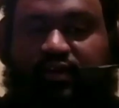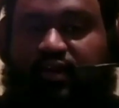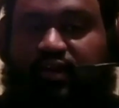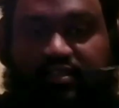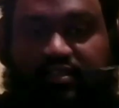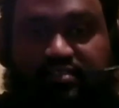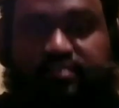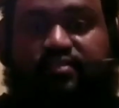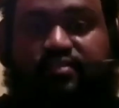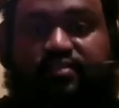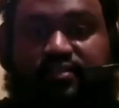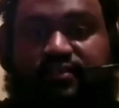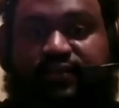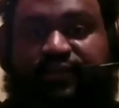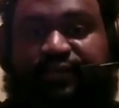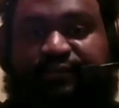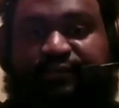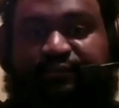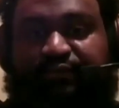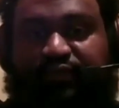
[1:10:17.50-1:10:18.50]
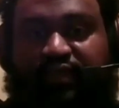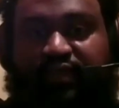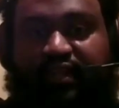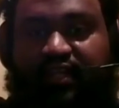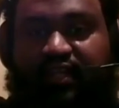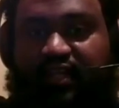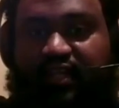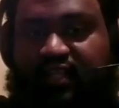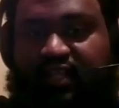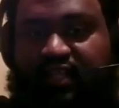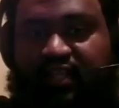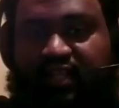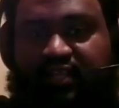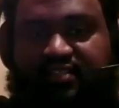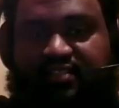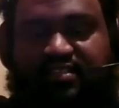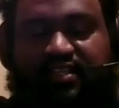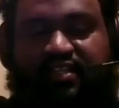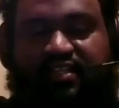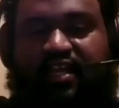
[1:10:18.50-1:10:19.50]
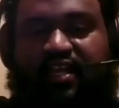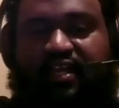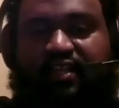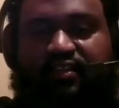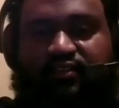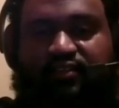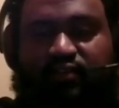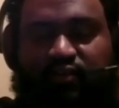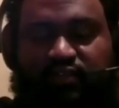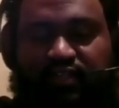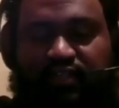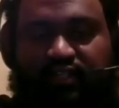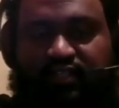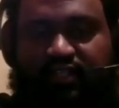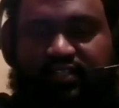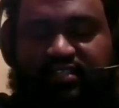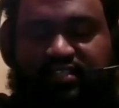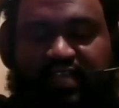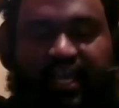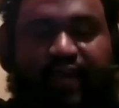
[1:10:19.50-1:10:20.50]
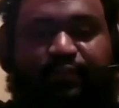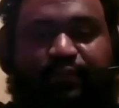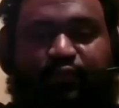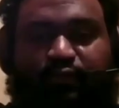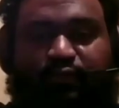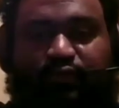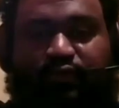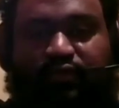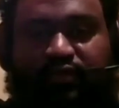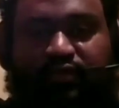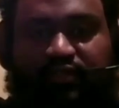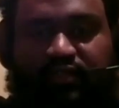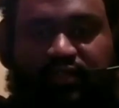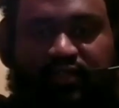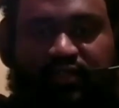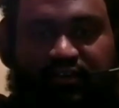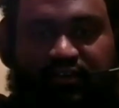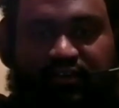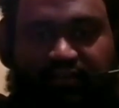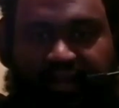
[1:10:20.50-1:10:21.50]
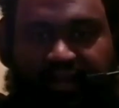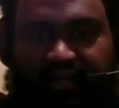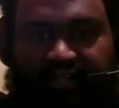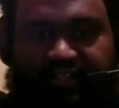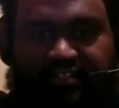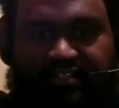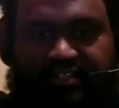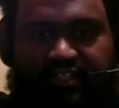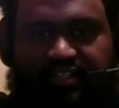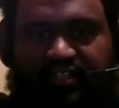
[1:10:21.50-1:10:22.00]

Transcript: a hustler, and I say that, you know, that's admirable, right? Because